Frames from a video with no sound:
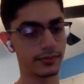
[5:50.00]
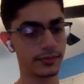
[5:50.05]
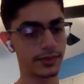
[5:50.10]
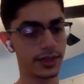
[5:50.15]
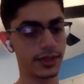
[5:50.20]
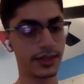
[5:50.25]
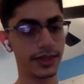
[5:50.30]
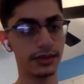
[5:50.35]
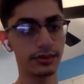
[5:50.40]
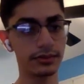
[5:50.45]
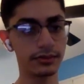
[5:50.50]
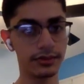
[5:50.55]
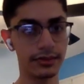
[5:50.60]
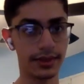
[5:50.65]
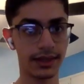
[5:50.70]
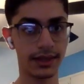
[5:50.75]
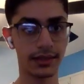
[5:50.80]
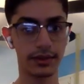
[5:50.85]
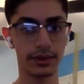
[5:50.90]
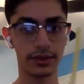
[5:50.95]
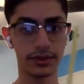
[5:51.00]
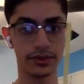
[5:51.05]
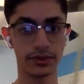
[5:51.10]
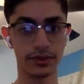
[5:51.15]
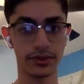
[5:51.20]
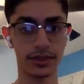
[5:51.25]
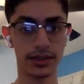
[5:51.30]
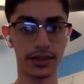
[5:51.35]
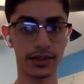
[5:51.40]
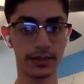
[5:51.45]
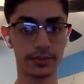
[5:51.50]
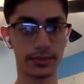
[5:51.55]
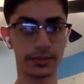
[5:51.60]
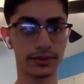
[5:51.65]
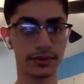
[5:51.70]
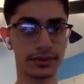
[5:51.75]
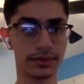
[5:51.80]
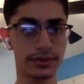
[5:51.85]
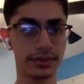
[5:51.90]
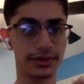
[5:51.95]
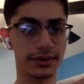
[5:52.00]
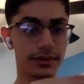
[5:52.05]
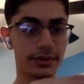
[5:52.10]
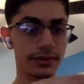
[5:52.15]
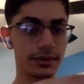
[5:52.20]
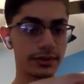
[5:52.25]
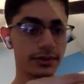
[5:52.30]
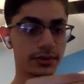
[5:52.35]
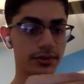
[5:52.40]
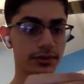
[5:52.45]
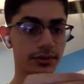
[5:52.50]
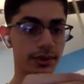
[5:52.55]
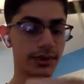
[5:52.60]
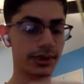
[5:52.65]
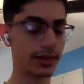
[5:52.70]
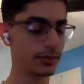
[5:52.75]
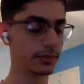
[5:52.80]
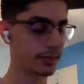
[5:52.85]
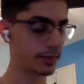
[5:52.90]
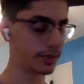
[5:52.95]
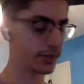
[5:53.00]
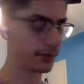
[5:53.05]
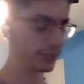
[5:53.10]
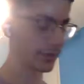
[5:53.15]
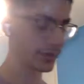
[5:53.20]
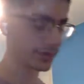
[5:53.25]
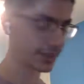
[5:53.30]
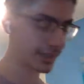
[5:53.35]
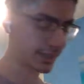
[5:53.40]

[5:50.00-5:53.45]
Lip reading: And now that goes straight upwards. It's a little loose right now, but we could fix